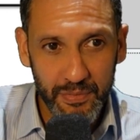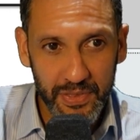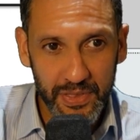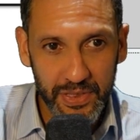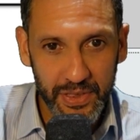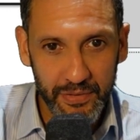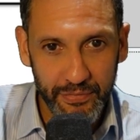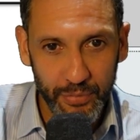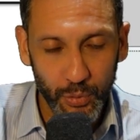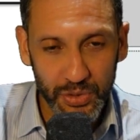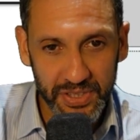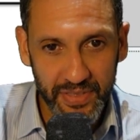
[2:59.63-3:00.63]
the
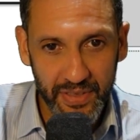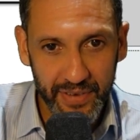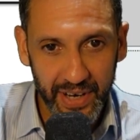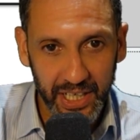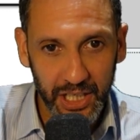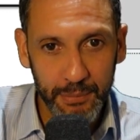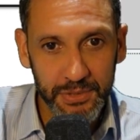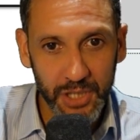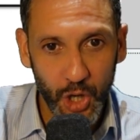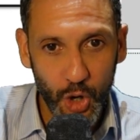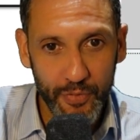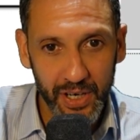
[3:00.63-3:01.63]
force of the vacuum to
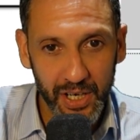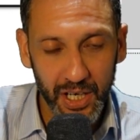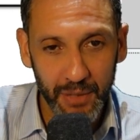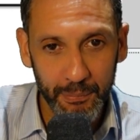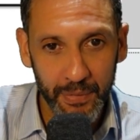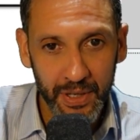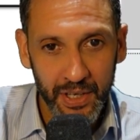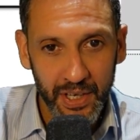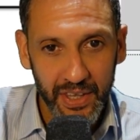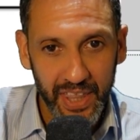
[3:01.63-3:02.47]
overcome that